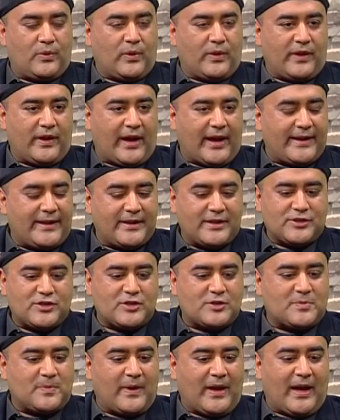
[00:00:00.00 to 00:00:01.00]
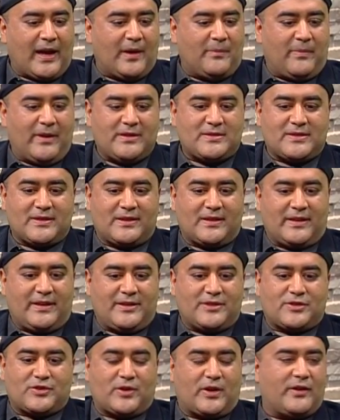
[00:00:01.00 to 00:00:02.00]
Well, the idea just uh, basically
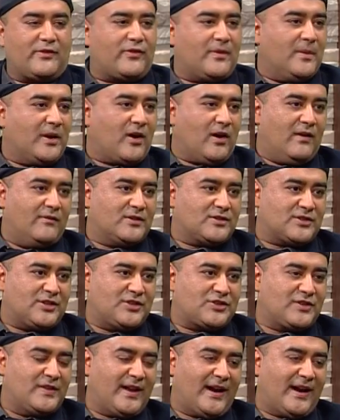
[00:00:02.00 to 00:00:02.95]
started from a conversation